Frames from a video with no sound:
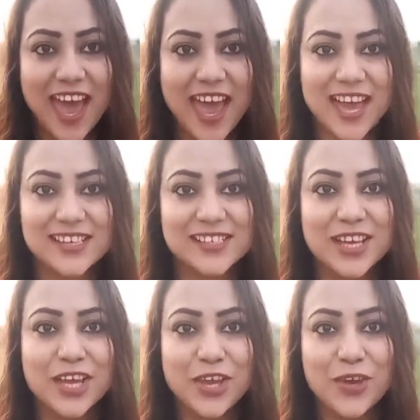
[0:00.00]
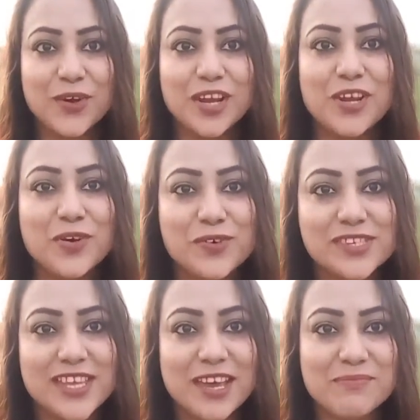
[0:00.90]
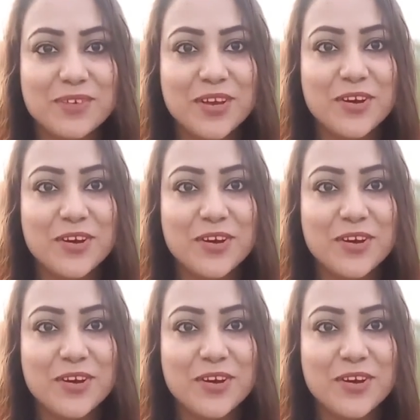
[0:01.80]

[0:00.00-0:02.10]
and you can use them